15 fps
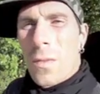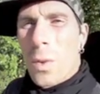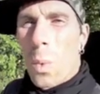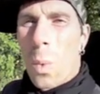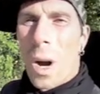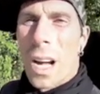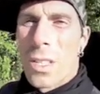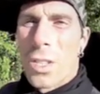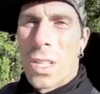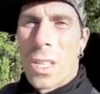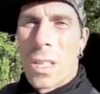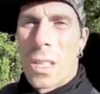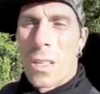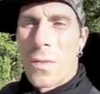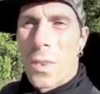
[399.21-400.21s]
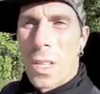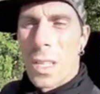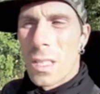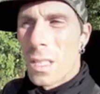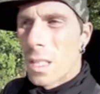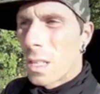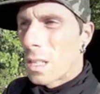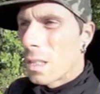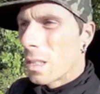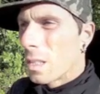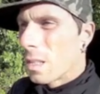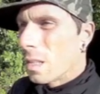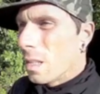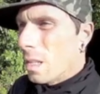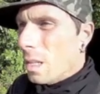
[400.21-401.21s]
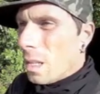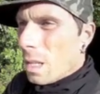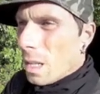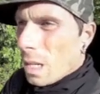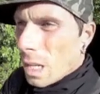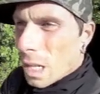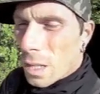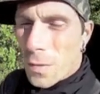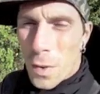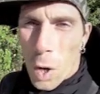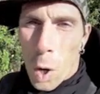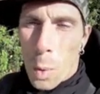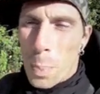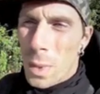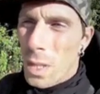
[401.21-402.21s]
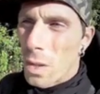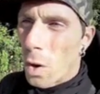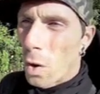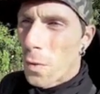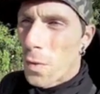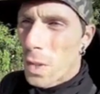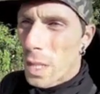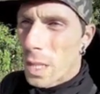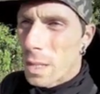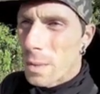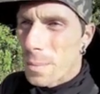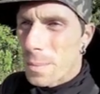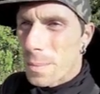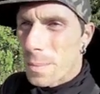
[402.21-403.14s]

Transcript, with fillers: for watching and for listening and for hopefully